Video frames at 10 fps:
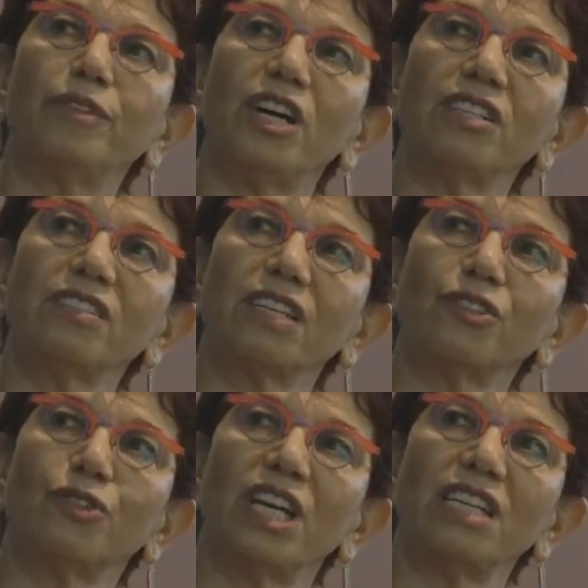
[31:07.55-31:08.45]

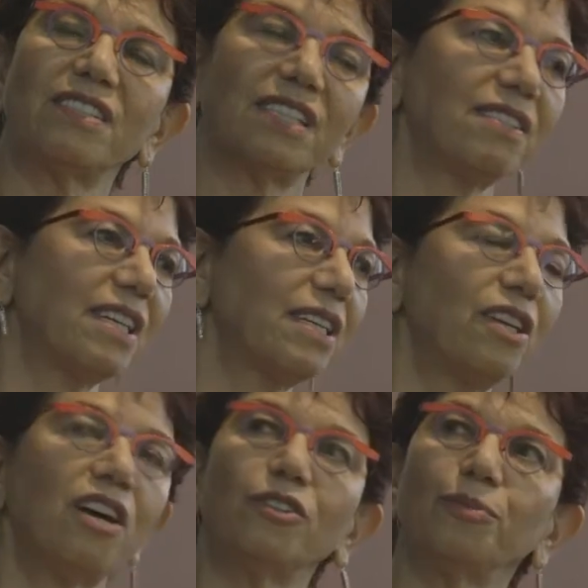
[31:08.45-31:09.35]
Toxic Trace is a
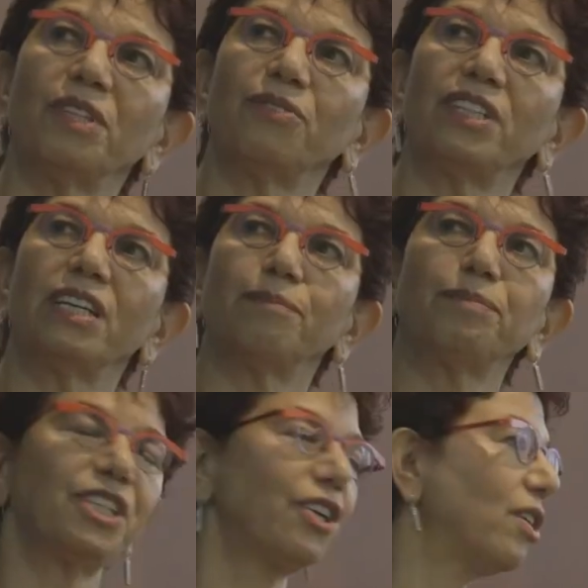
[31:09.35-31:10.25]
document with
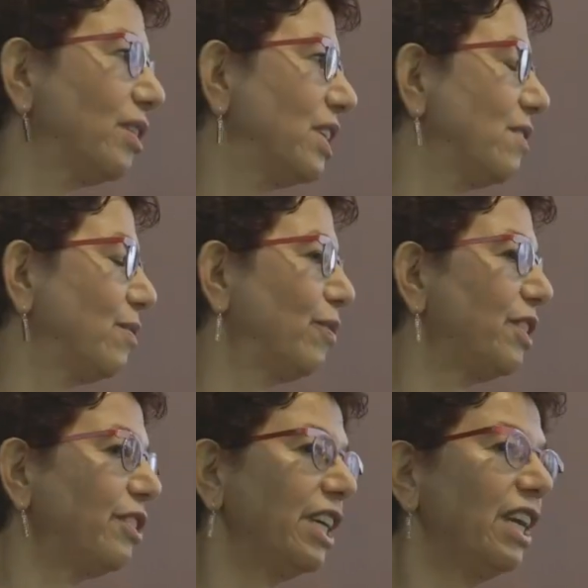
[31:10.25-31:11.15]
NPR, is
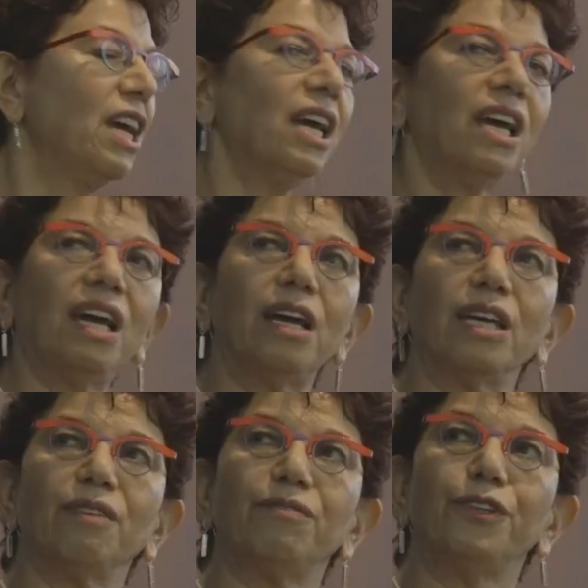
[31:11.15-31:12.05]
very
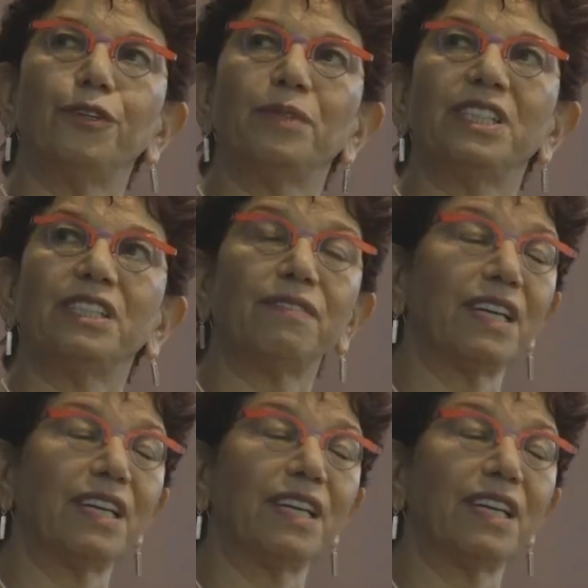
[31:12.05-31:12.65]
informative.